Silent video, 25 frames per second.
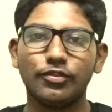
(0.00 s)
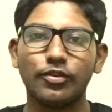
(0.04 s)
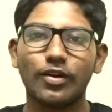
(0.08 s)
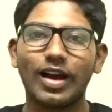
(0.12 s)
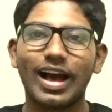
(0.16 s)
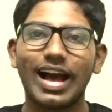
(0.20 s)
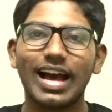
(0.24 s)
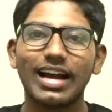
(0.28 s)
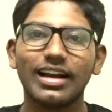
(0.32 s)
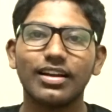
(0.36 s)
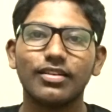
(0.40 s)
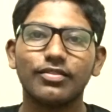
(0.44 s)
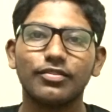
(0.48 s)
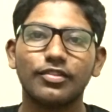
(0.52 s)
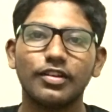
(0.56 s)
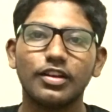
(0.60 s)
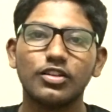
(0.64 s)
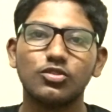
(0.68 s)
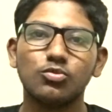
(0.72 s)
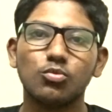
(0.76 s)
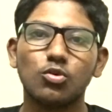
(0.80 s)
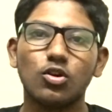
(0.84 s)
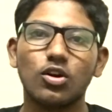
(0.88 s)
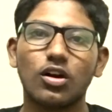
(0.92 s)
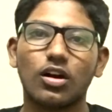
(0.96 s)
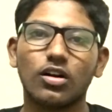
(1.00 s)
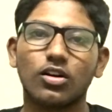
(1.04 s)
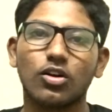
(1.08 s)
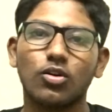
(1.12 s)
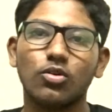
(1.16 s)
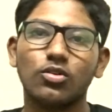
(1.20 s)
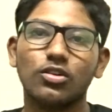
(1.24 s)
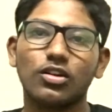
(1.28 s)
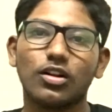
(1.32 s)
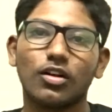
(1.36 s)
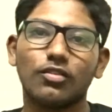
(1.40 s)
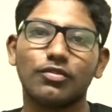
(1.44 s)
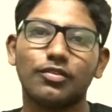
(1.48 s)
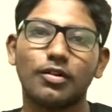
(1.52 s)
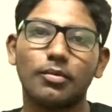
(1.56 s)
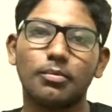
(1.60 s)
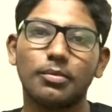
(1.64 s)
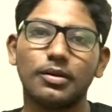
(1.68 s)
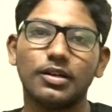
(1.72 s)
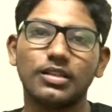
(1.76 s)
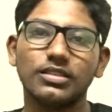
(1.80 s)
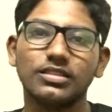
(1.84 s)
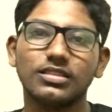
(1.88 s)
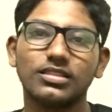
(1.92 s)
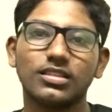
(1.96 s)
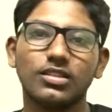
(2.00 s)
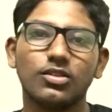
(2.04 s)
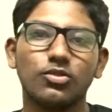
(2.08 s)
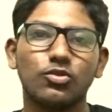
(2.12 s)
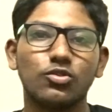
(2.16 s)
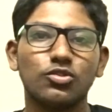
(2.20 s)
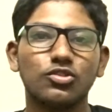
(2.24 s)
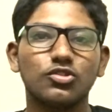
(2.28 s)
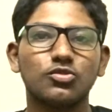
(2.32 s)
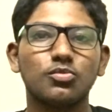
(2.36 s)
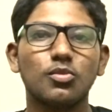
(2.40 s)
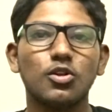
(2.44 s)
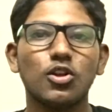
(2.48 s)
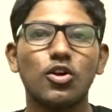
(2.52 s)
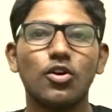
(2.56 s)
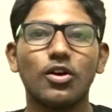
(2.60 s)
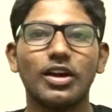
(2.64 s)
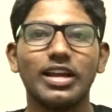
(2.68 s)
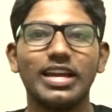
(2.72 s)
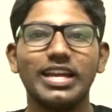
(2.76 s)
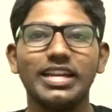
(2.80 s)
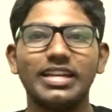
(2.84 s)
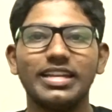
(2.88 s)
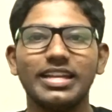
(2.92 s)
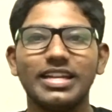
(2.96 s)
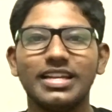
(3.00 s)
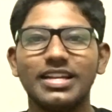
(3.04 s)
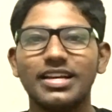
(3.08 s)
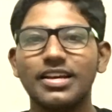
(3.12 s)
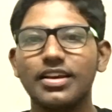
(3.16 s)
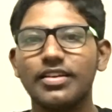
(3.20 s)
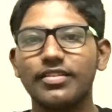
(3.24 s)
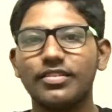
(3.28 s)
you hack a Facebook account of a person who is below 18,